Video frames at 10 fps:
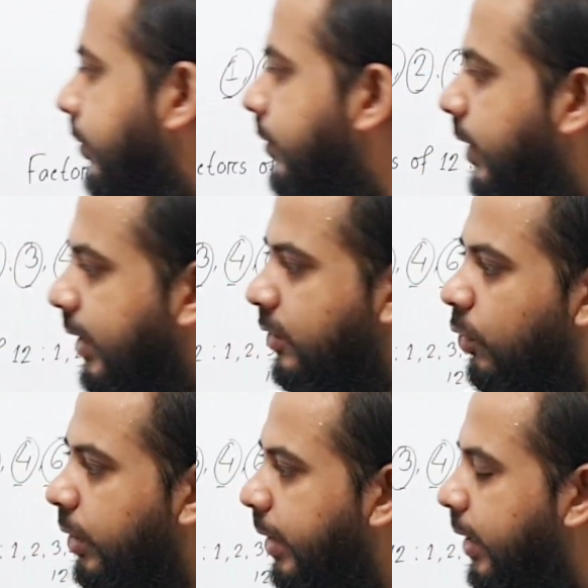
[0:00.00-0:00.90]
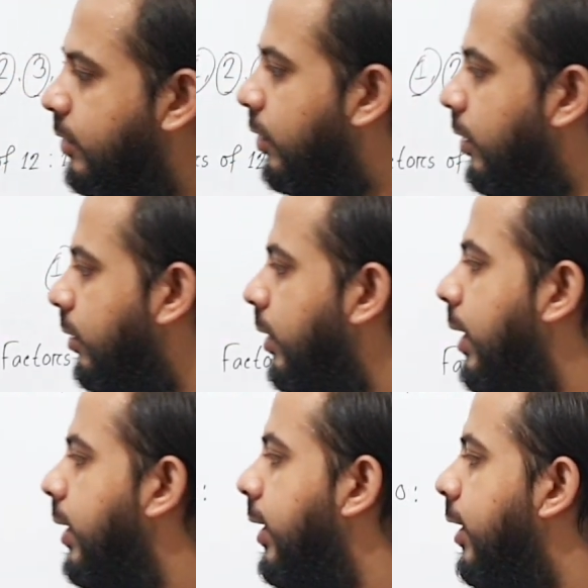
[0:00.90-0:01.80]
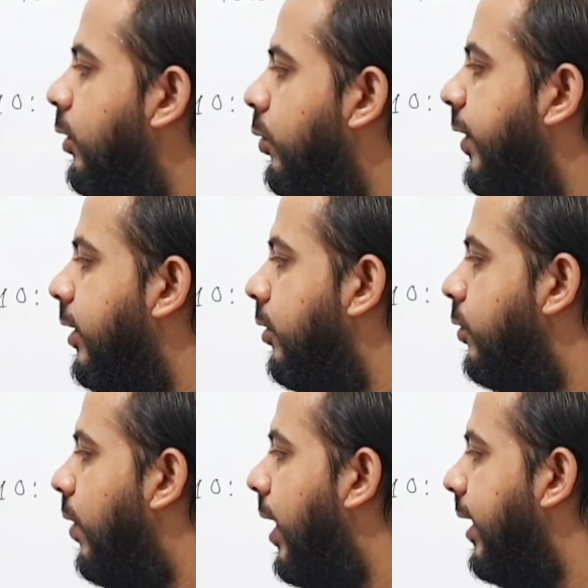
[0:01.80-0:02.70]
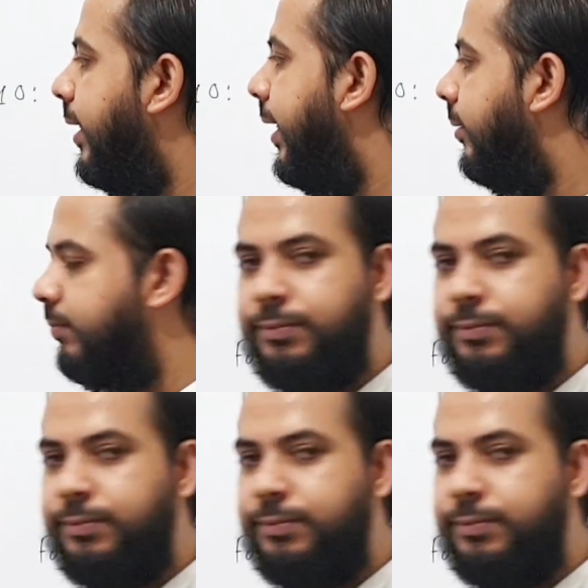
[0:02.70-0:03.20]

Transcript: There is no remainder. So there are two factors, 1 and 10.